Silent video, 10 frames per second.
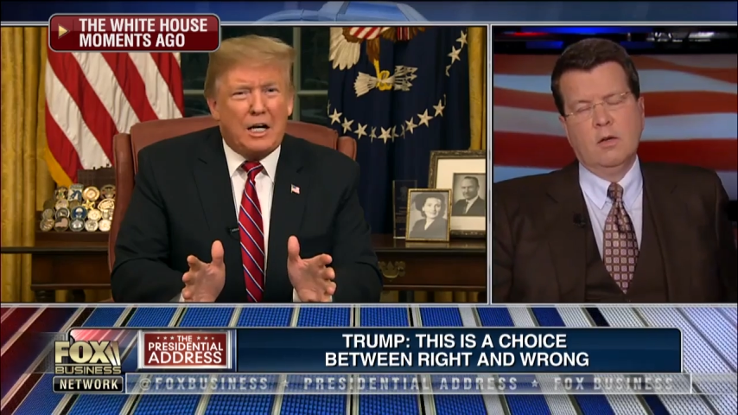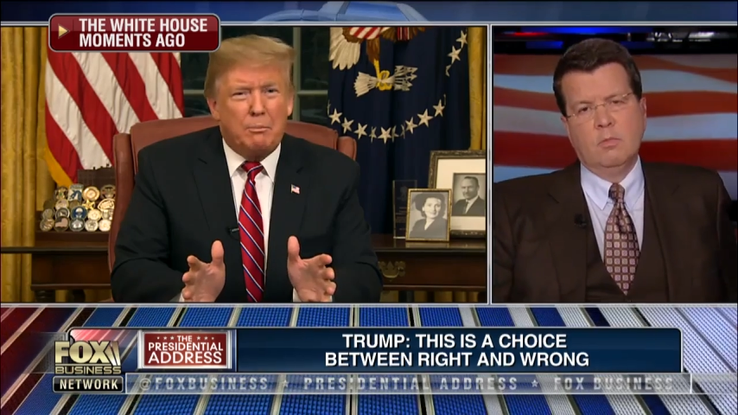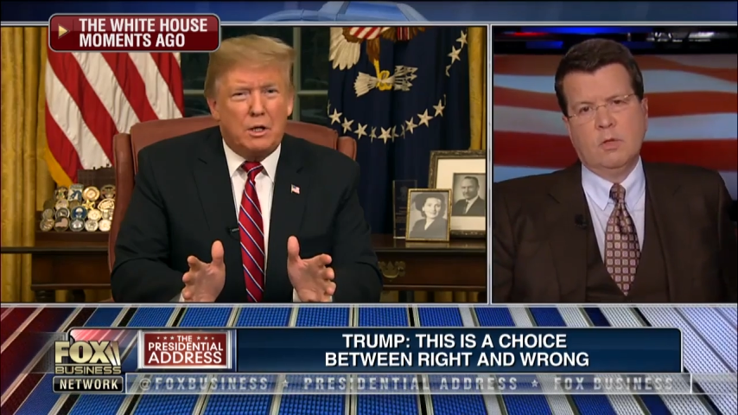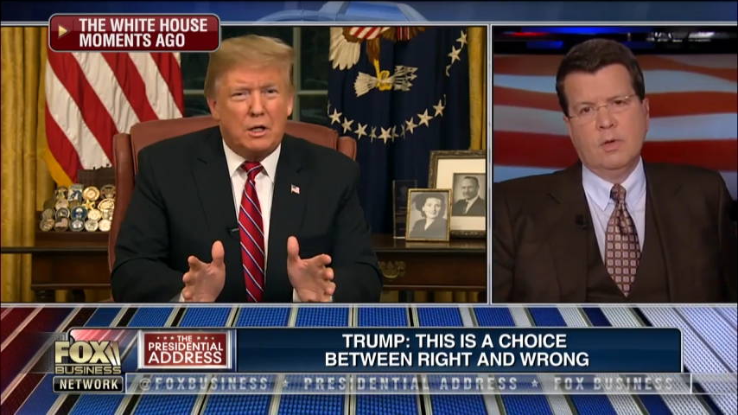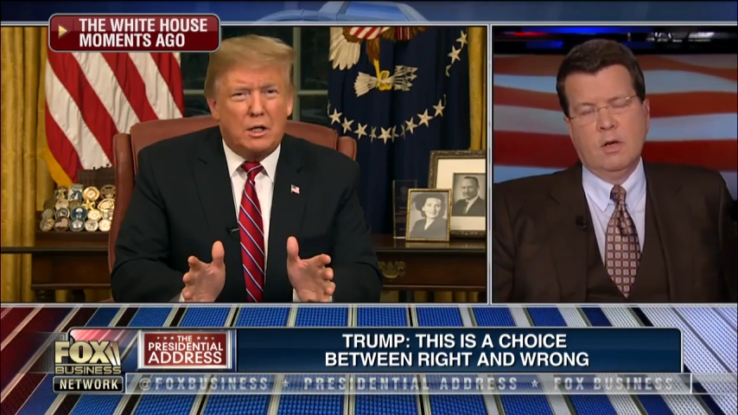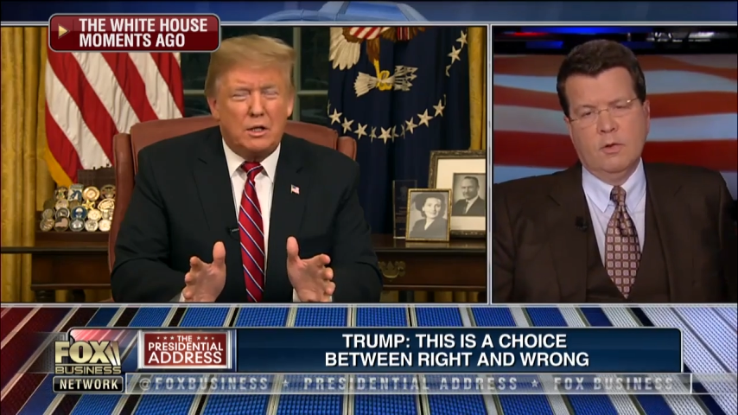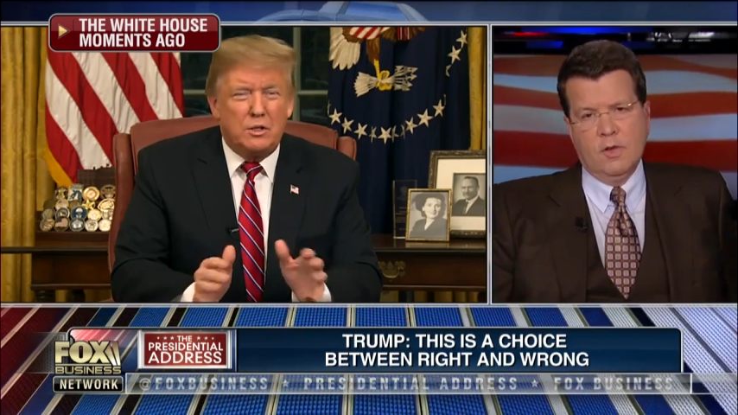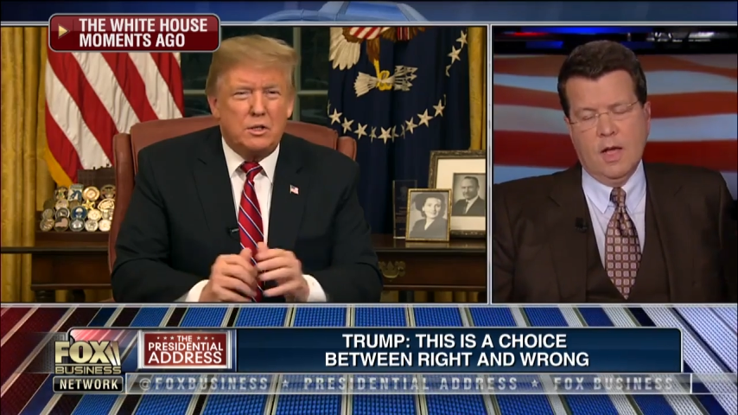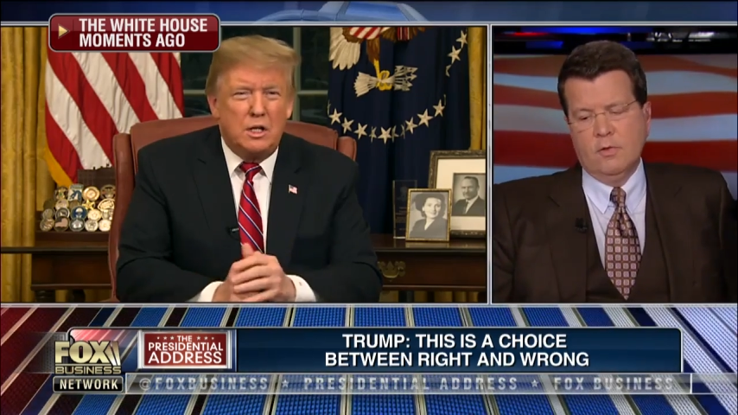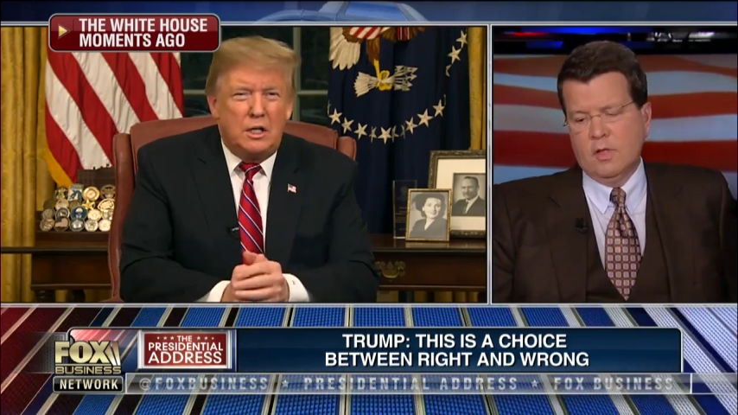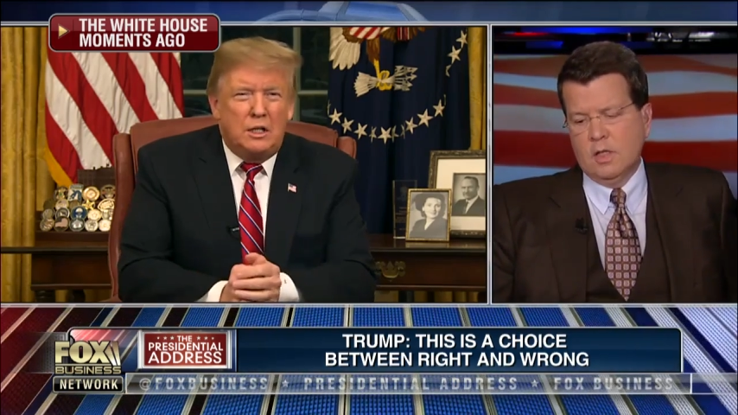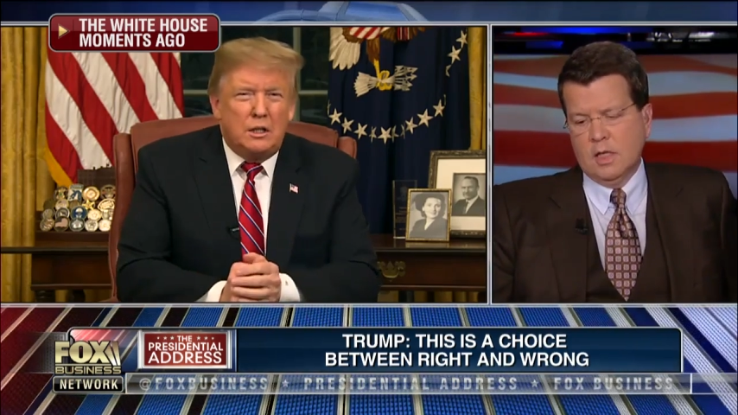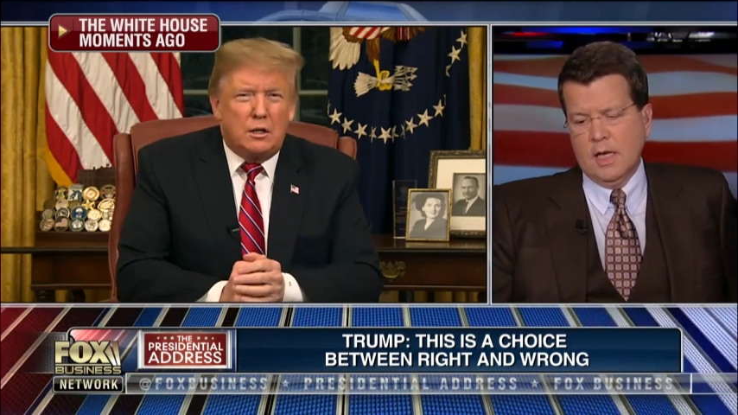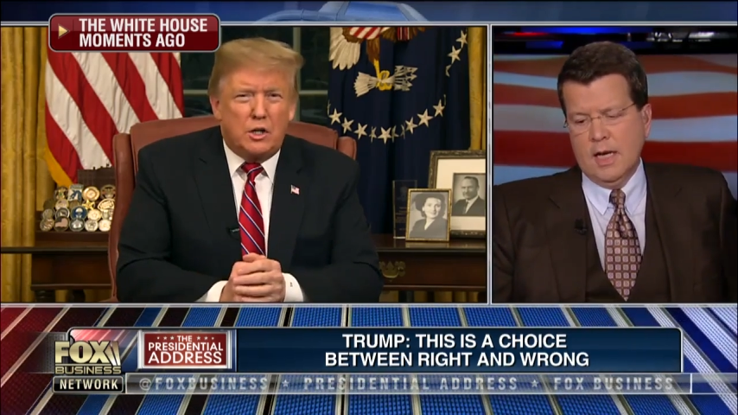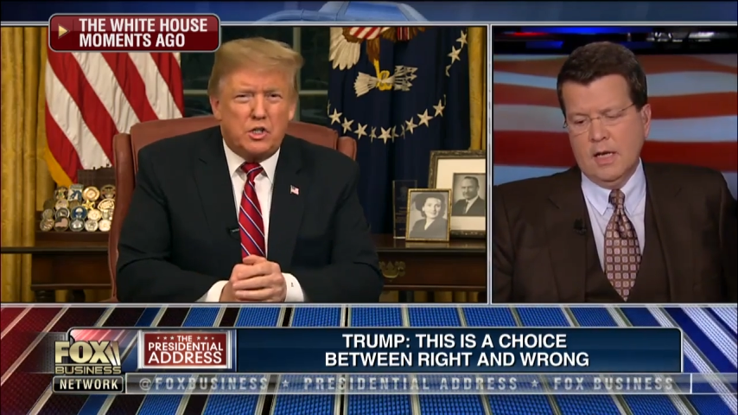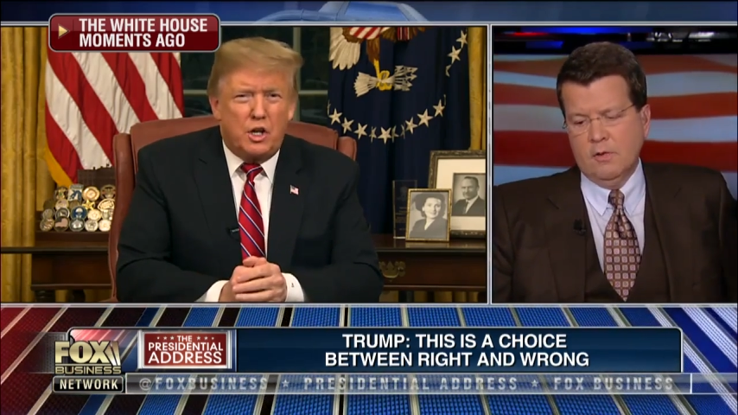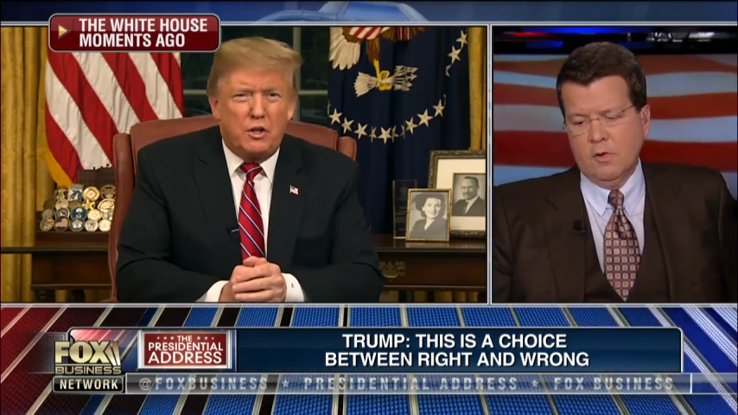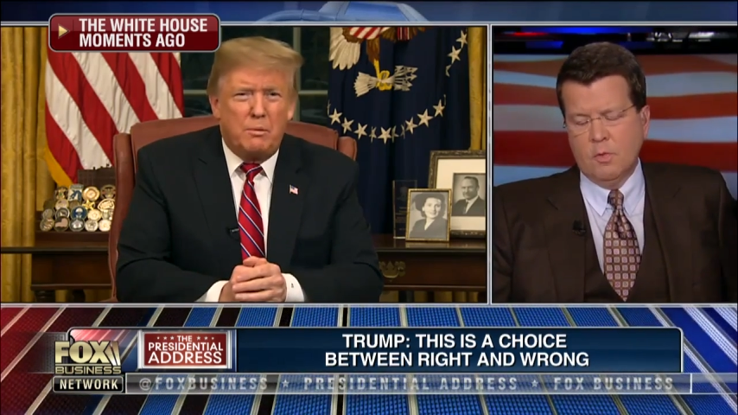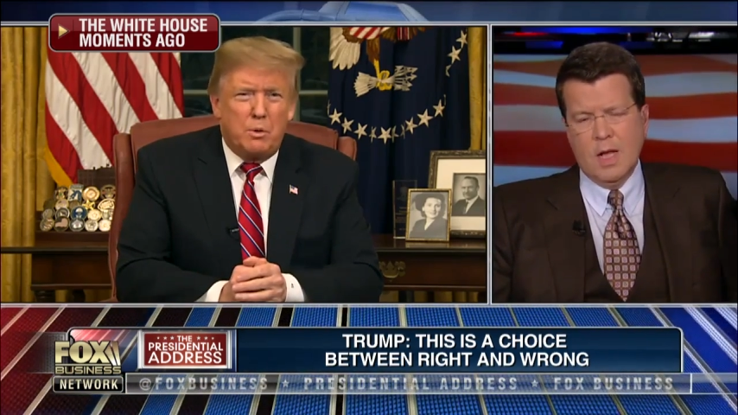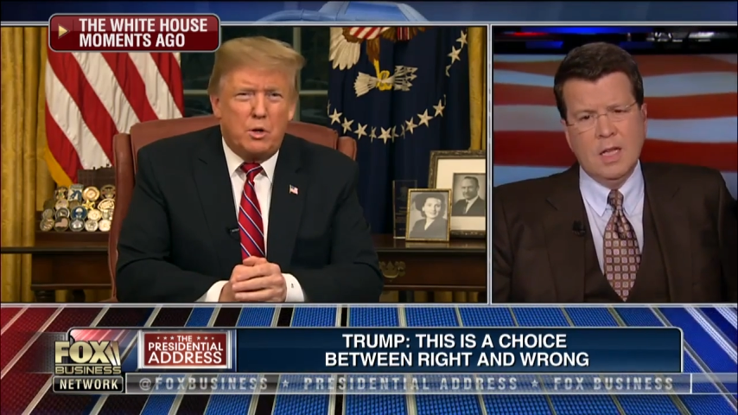Speaker 1: to between ourselves and the Canadians as
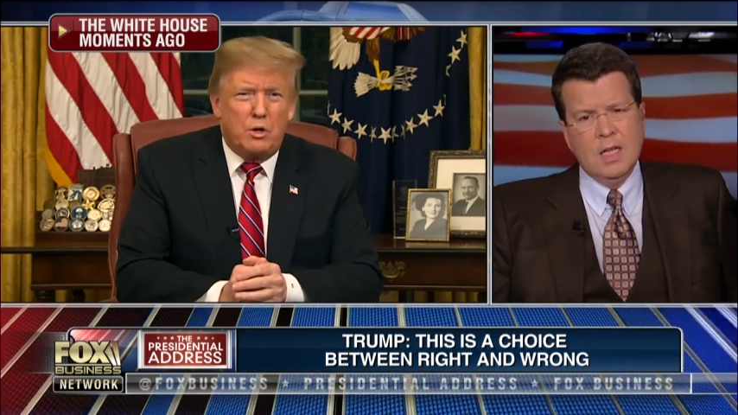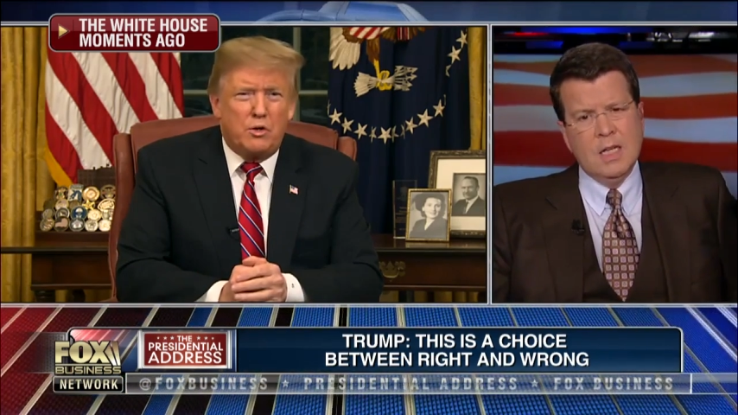well,